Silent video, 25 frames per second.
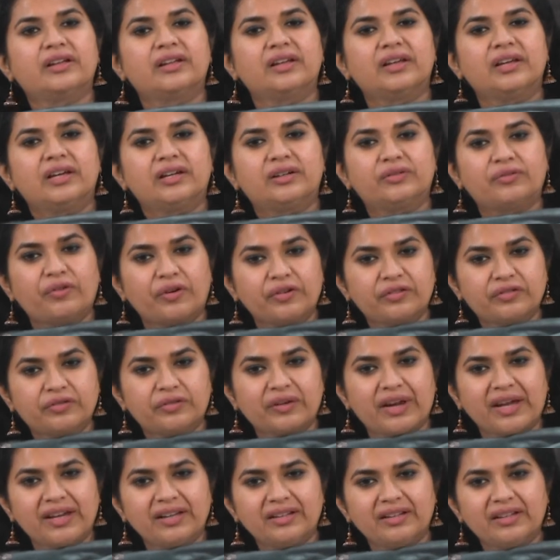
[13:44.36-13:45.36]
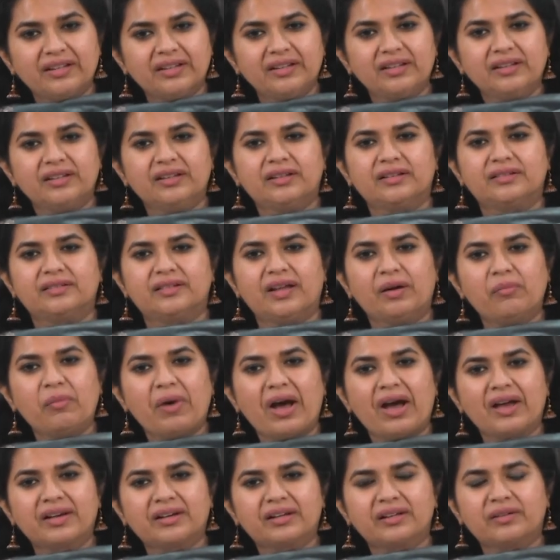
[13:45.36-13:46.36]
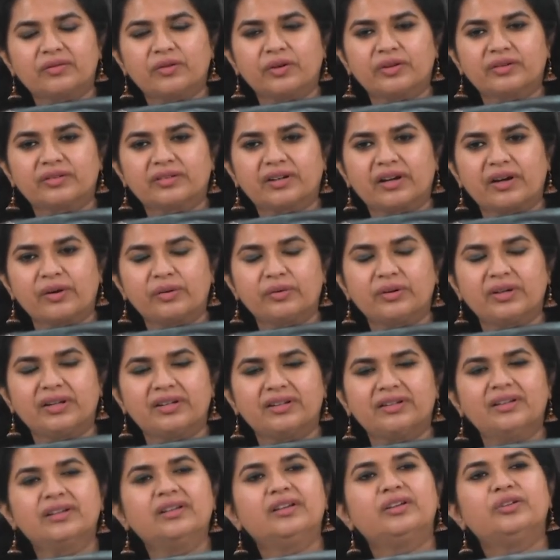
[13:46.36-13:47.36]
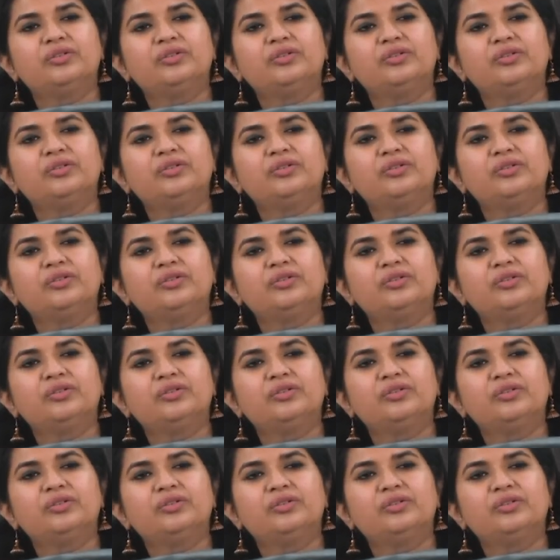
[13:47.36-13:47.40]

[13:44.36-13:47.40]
It was Friday, the market was crowded,